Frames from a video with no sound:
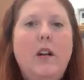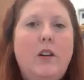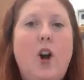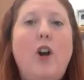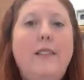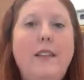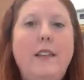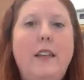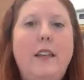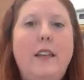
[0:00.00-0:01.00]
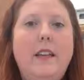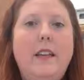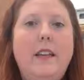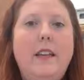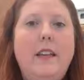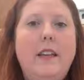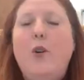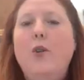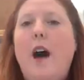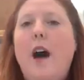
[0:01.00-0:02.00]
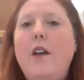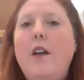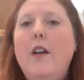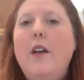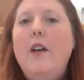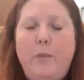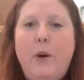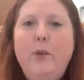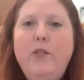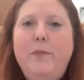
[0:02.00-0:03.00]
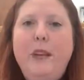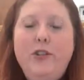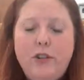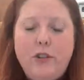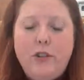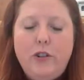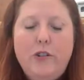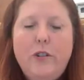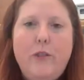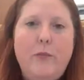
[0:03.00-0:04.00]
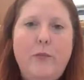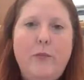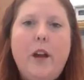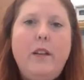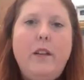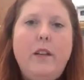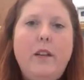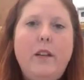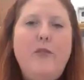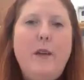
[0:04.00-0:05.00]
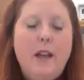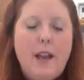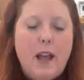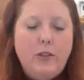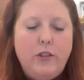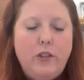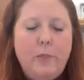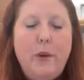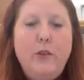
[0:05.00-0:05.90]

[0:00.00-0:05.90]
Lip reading: constantly, because they'll go live, they'll post pictures of products that have been announced, they'll post